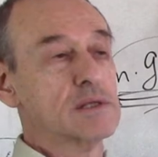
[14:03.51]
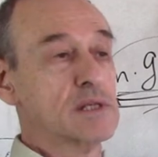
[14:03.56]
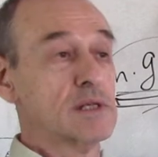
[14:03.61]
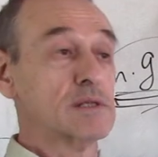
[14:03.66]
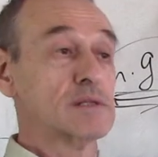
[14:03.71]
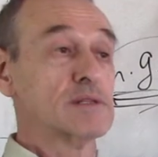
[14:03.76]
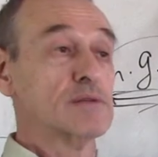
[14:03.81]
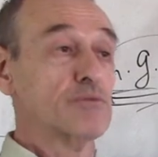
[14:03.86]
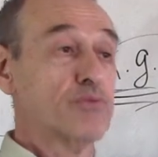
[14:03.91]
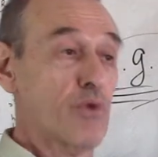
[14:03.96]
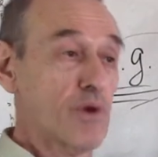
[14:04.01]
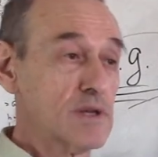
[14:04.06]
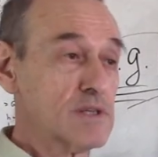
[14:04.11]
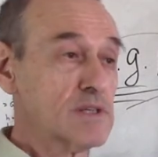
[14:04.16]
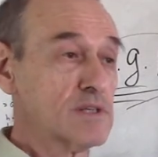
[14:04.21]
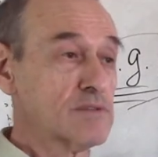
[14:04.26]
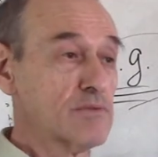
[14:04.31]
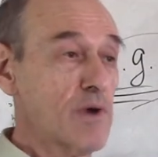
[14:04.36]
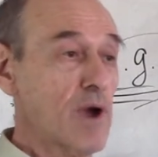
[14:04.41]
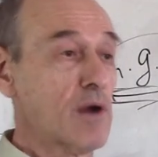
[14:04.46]
Since the force
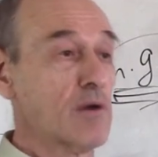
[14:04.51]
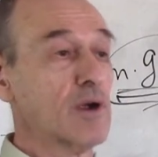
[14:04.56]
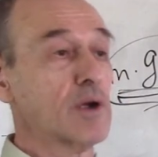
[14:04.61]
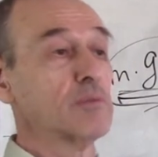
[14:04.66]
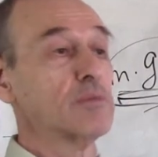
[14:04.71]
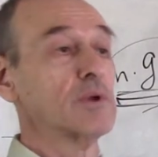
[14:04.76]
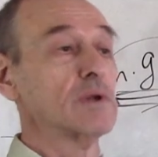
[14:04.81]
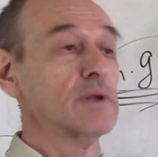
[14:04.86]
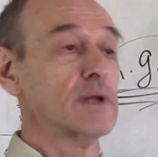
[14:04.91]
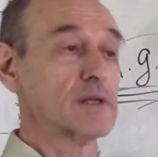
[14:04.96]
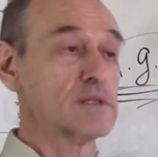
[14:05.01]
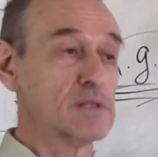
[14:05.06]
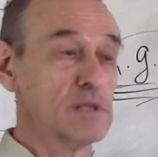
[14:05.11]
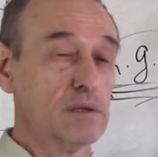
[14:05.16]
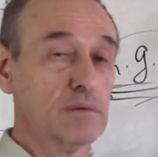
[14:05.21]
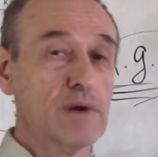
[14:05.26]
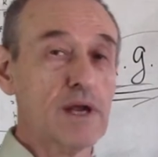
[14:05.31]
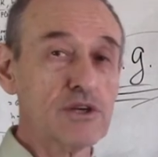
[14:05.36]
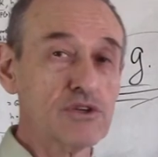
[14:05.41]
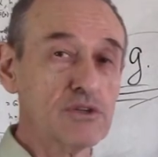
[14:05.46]
is variable,
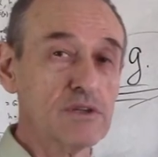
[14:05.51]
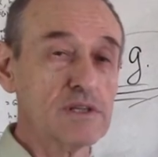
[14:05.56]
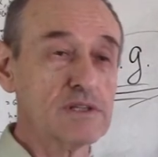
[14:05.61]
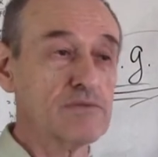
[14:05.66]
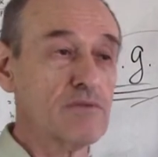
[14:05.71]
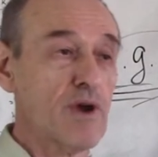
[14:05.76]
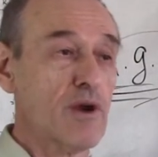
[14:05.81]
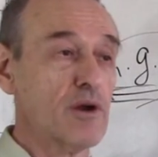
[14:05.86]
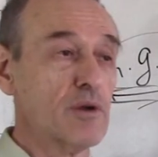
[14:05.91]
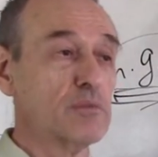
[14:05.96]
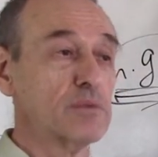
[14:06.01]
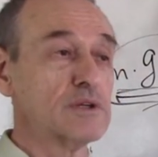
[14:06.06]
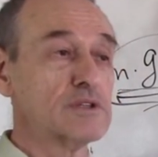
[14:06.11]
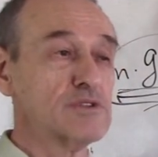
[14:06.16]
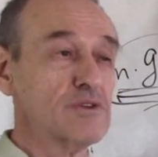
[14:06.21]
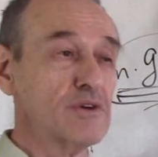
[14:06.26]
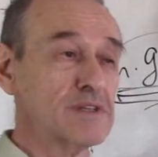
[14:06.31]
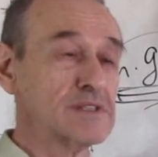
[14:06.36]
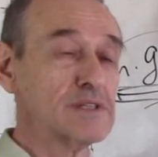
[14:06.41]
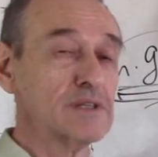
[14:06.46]
acceleration is variable,
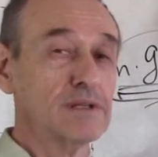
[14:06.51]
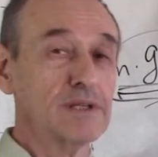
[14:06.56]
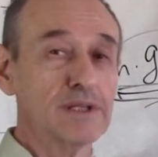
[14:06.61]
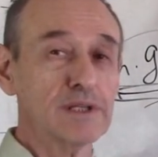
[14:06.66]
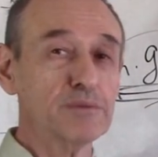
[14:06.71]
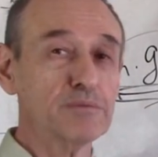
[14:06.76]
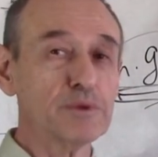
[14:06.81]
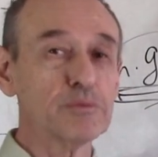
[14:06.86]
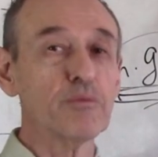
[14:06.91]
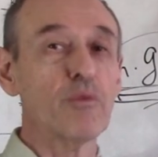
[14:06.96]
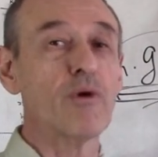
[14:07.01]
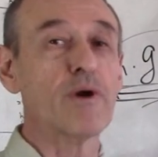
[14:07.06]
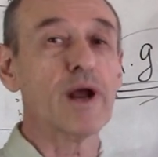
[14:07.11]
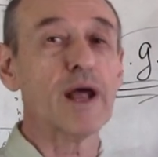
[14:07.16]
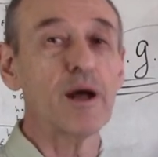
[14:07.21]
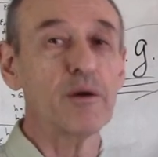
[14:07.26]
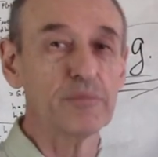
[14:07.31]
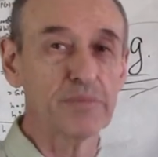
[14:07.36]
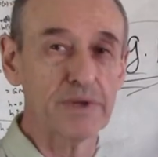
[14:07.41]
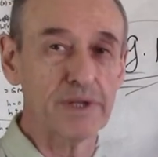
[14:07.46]
so it's a little bit more
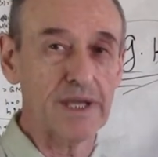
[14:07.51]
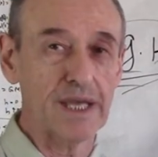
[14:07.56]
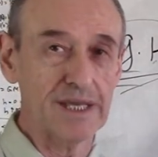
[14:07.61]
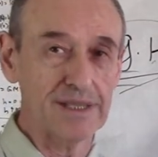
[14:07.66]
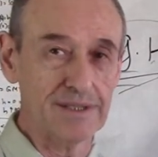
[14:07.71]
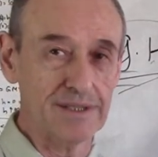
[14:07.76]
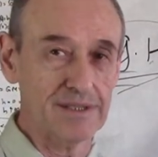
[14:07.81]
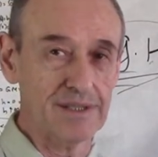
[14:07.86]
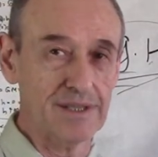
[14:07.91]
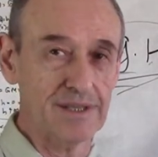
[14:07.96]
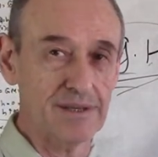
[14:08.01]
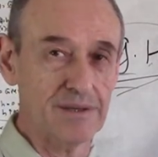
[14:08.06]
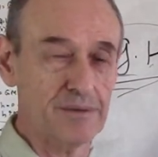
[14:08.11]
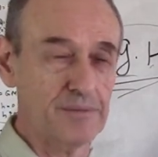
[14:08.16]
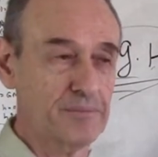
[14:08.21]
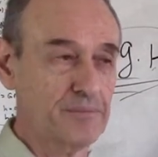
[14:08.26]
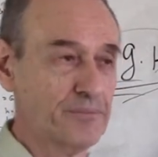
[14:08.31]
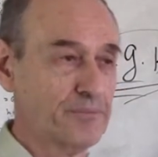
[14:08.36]
complicated here.